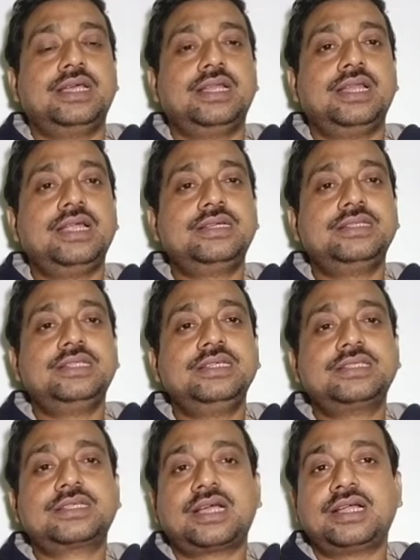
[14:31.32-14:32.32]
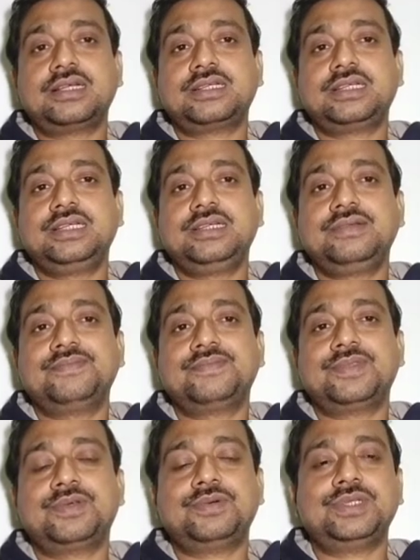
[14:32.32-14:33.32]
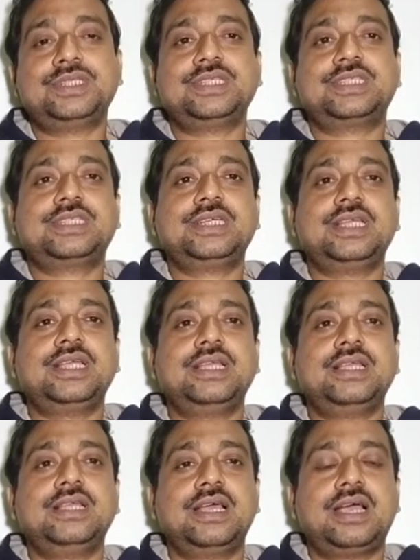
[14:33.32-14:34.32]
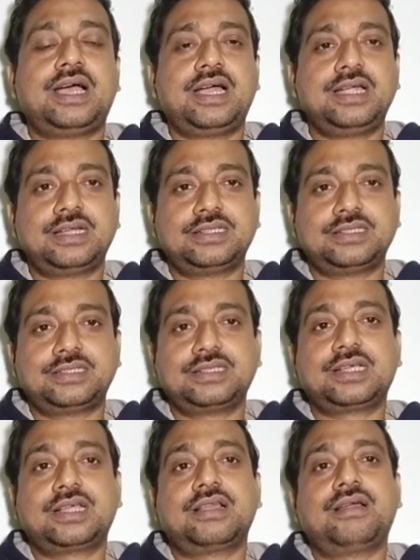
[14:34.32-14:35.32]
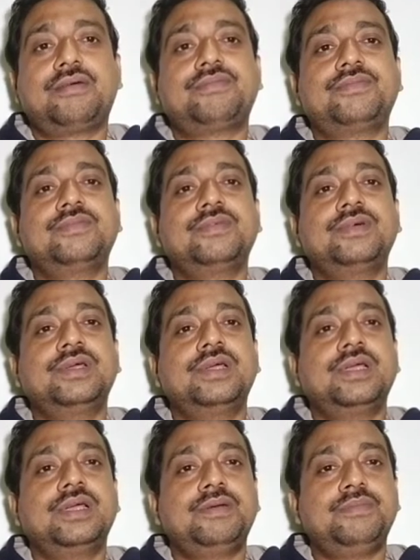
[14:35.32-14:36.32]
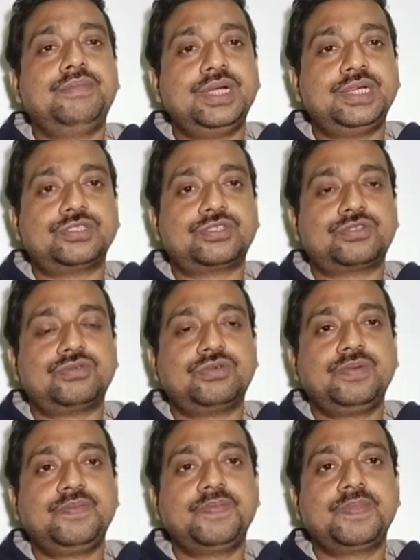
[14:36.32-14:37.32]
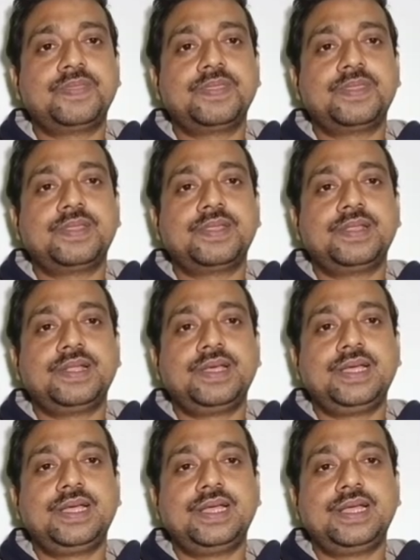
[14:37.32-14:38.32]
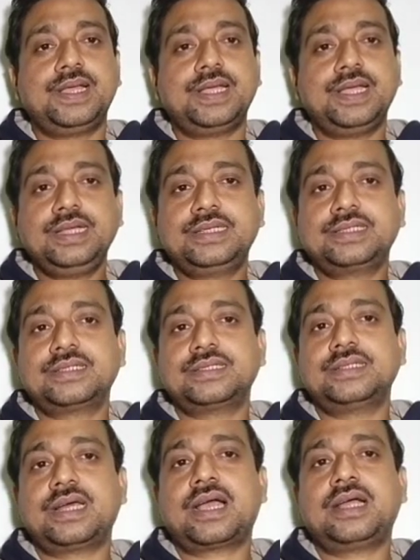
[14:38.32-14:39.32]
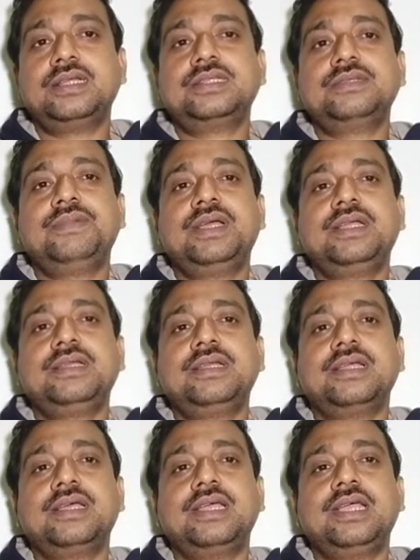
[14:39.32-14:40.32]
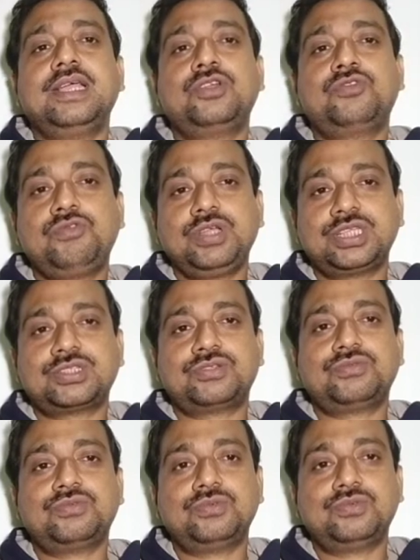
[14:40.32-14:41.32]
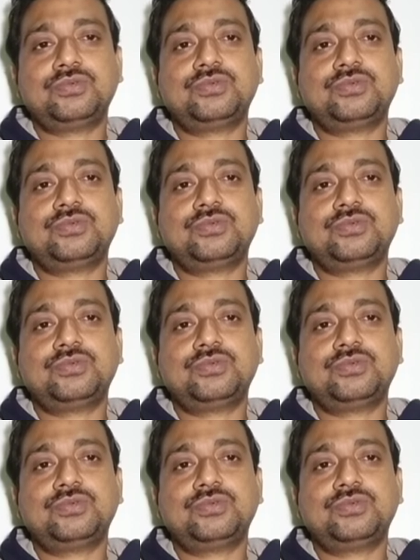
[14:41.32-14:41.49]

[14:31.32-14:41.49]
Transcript: Let this country, which is still under the circle of British rule, needs the countrymen a quest to